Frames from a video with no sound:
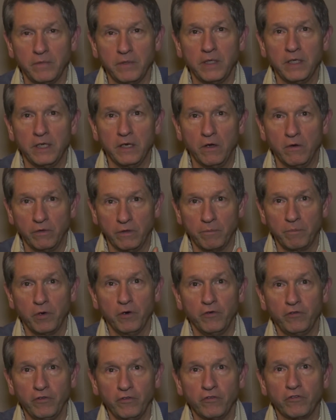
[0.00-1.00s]
the
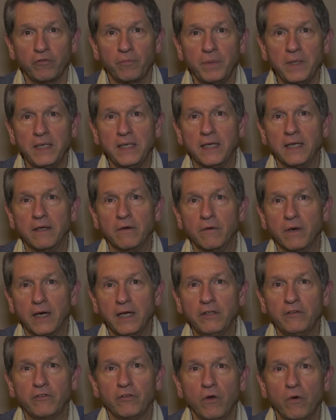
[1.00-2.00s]
person speaking,
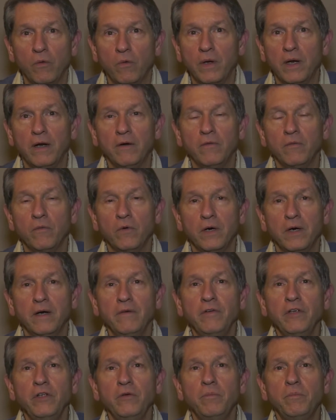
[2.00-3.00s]
right? So
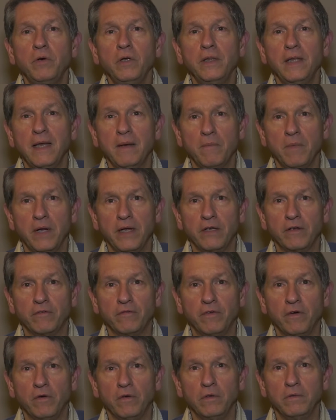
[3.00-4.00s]
wherever you put that
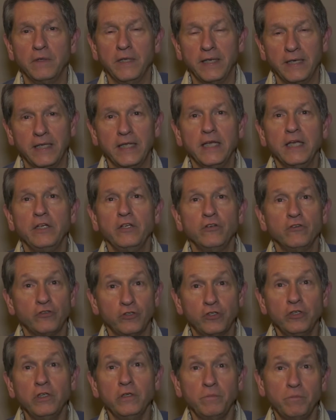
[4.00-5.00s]
microphone, and again, you
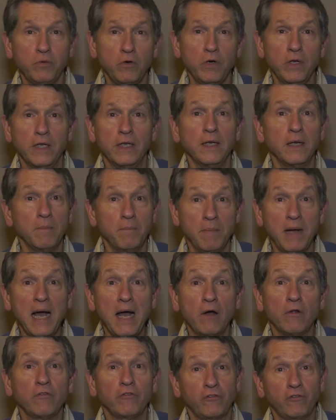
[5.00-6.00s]
should put it
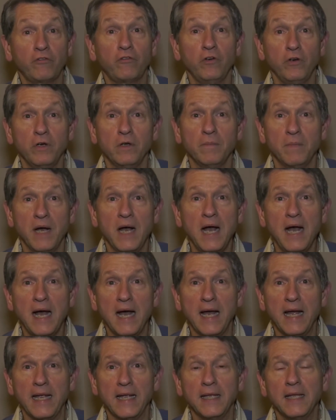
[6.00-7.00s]
about sternum
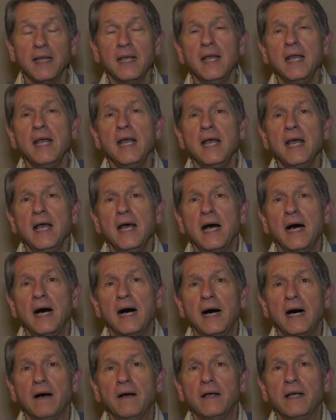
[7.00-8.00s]
high,
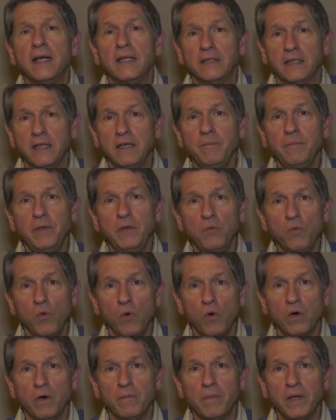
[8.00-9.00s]
and let it be
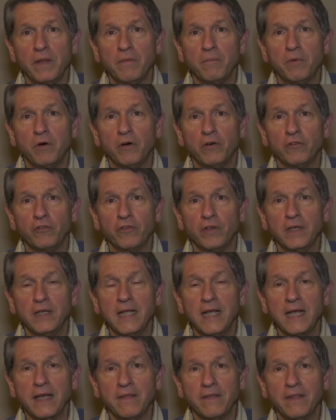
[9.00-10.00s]
worn by the person,
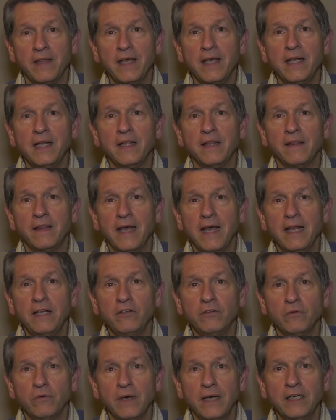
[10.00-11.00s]
and then that
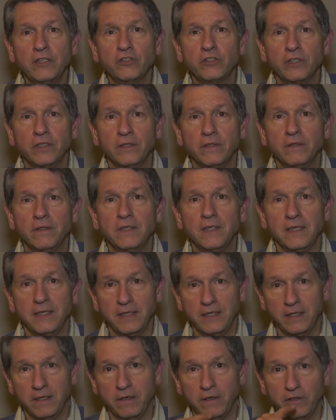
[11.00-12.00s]
direction,
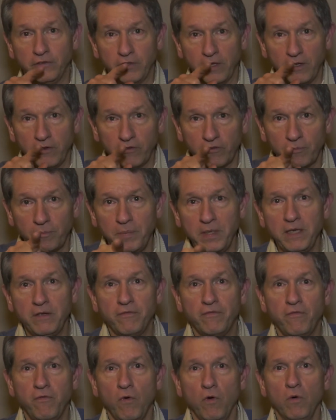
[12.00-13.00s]
as they speak
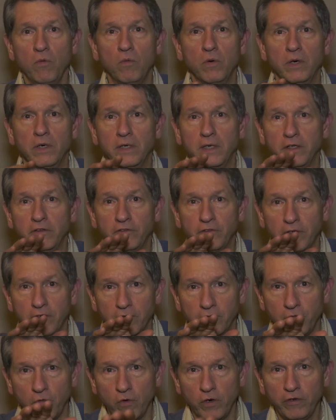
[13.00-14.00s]
forward, as their
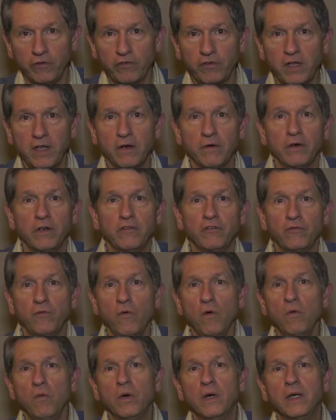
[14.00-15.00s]
voice carries
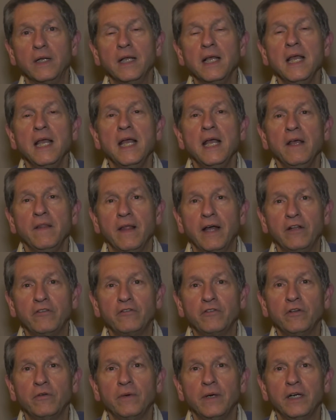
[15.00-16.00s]
forward, that's
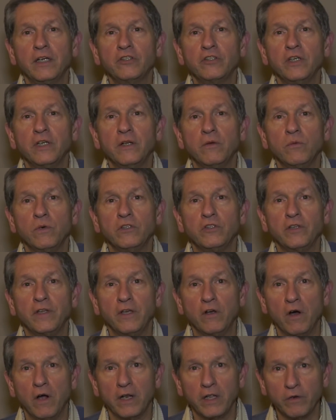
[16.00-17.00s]
the direction in which
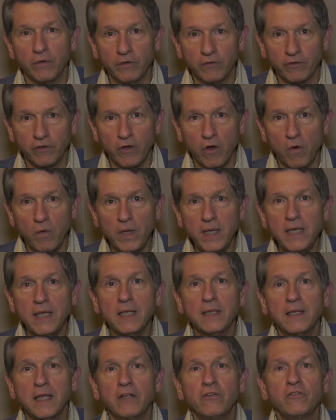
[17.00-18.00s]
the audio is going,
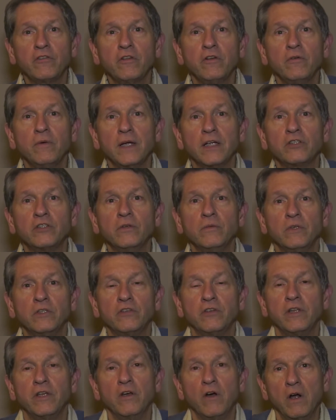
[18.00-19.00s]
and that's the direction in
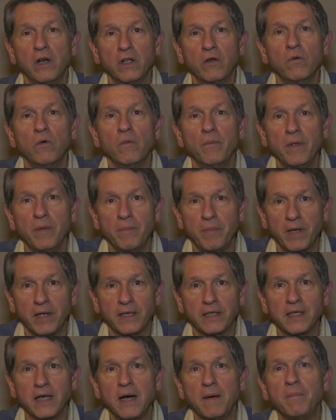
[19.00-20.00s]
which the audio will be
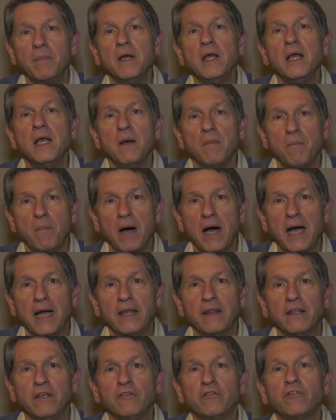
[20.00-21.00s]
picked up
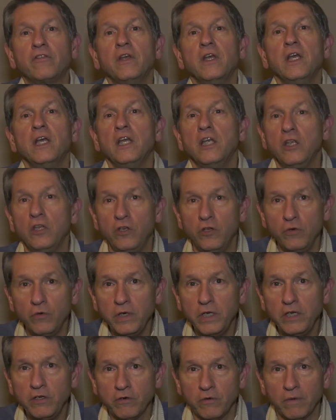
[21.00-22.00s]
by this
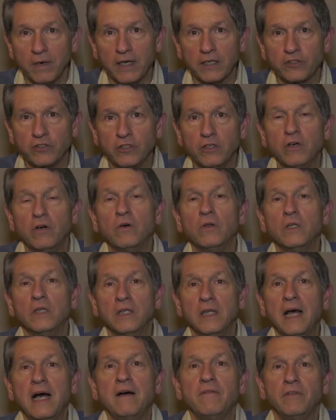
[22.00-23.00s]
unidirectional
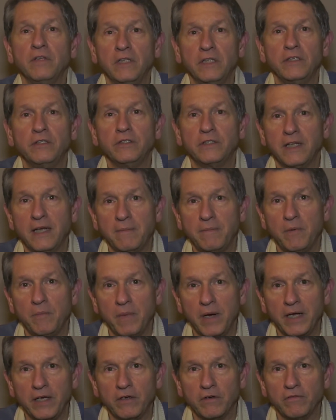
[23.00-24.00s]
lavalier type of
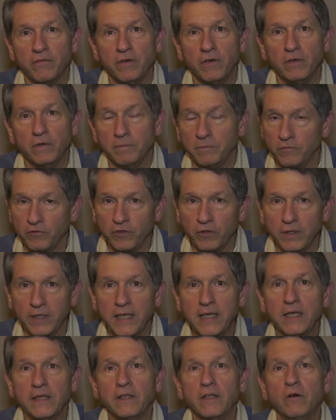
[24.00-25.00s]
microphone. So
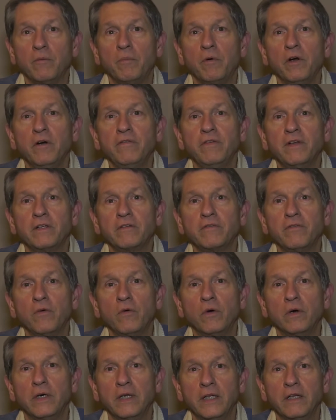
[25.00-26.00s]
again, they're perfect
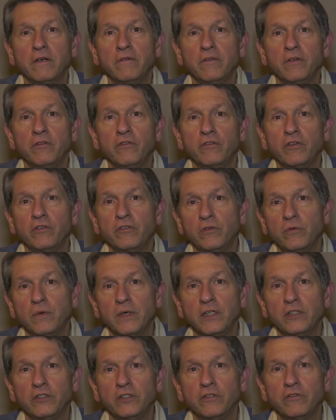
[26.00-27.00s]
for interview
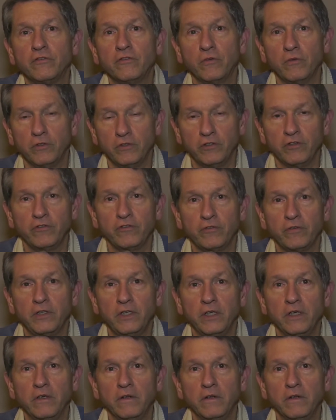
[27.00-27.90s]
situations or just,